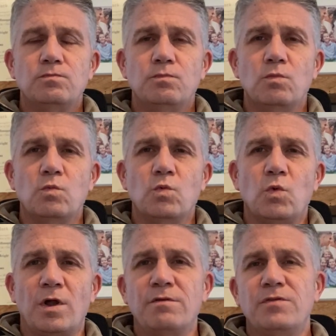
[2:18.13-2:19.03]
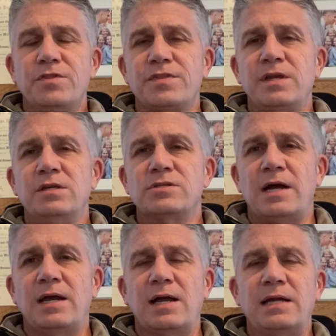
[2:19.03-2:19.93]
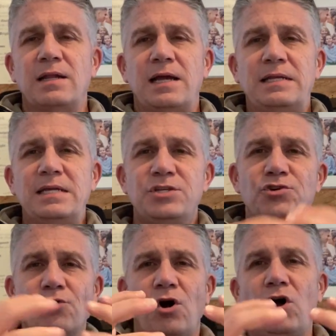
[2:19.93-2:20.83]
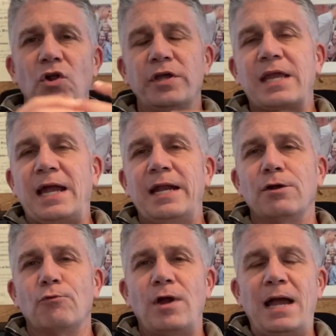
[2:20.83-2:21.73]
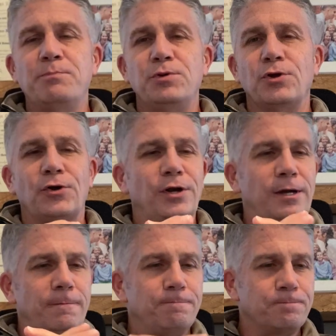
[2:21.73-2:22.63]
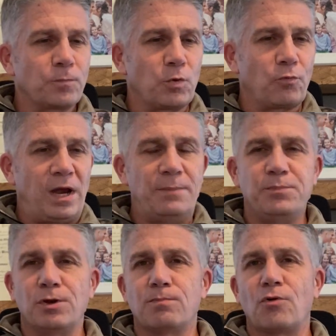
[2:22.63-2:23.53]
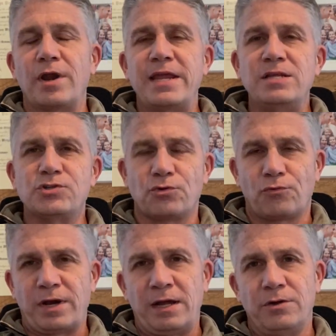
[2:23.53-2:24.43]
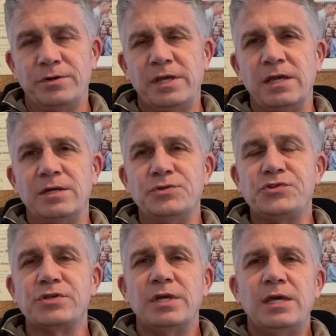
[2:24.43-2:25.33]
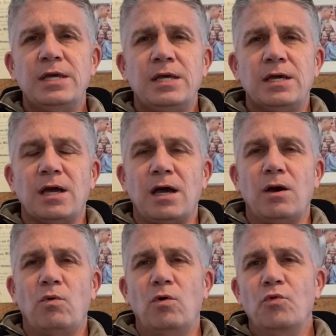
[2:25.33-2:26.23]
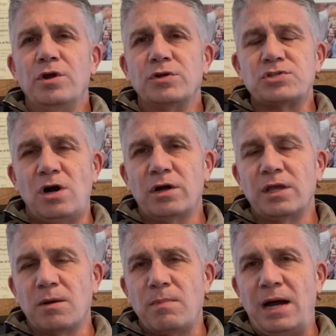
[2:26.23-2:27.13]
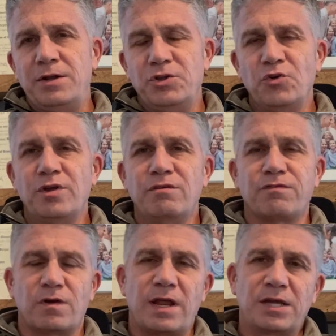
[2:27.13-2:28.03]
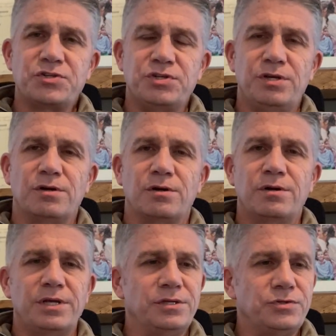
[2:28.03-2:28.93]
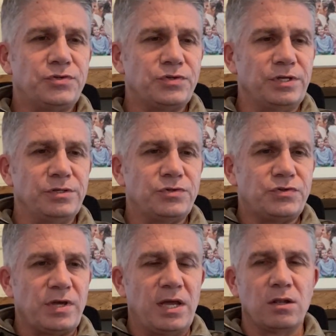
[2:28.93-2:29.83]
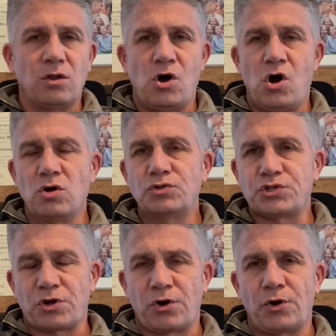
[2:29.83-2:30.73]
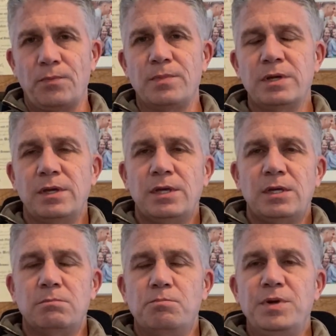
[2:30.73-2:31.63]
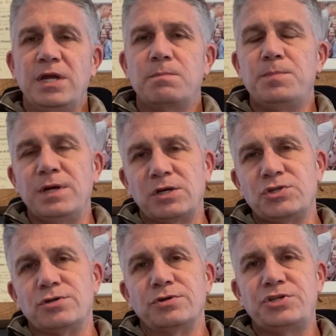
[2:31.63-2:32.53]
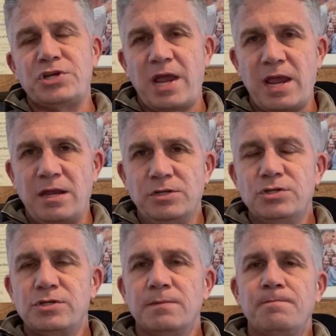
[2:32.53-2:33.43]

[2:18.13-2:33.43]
One of the things I need you all to kind of wrap your brains around is what we are talking about doing for next year is a long-term, big picture change.